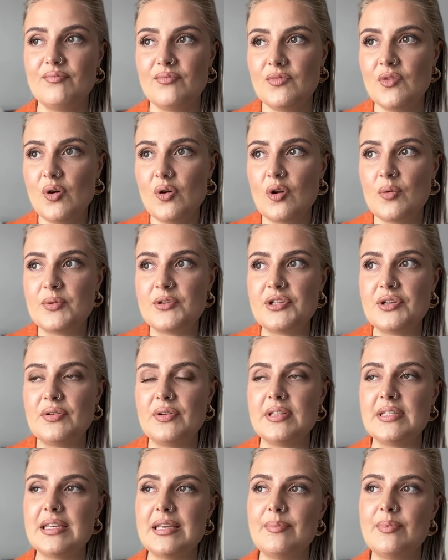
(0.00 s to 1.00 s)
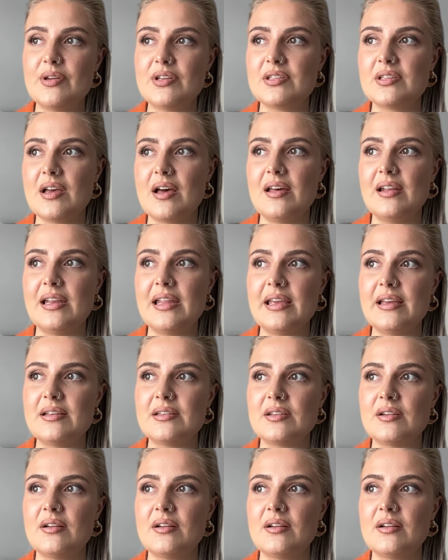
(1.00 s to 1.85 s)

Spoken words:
not an opportunity, but certainly as